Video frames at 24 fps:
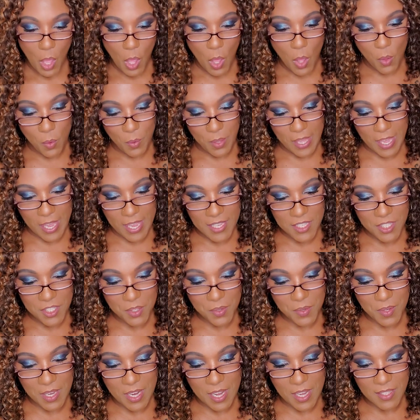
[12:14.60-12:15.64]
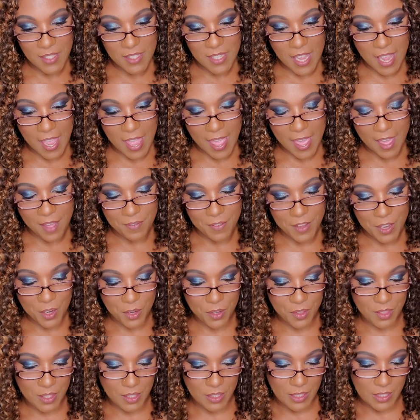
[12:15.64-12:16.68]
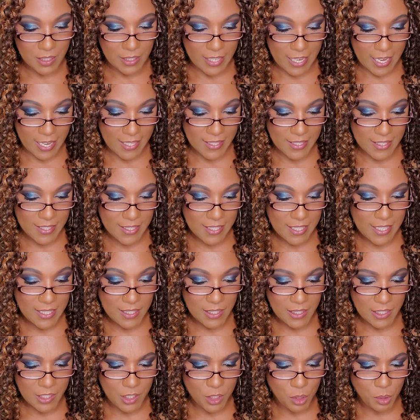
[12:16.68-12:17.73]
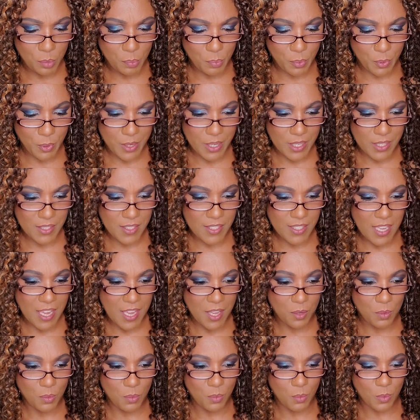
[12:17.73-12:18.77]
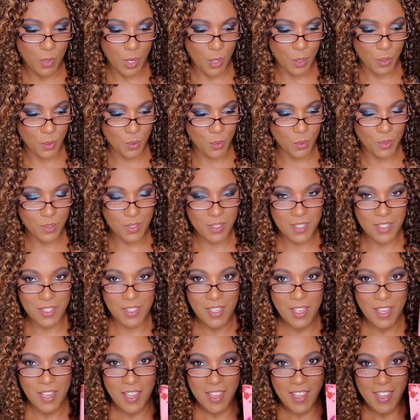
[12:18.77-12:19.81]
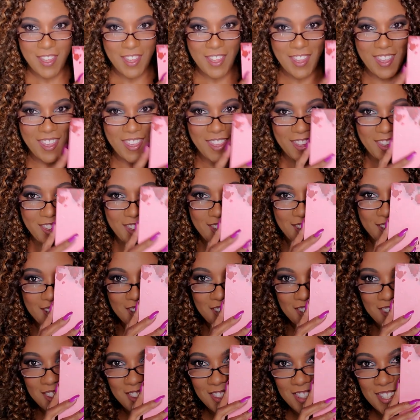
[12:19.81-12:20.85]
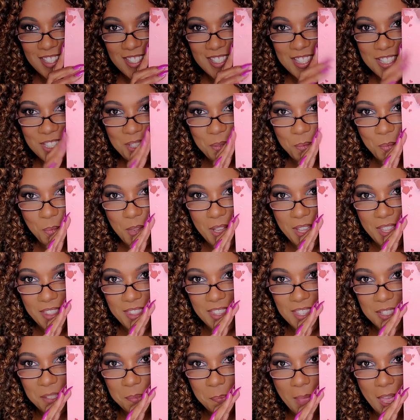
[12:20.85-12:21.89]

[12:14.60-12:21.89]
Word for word: Okay, so next I have here the De'Lanci Little Prince and Rose. And this is what this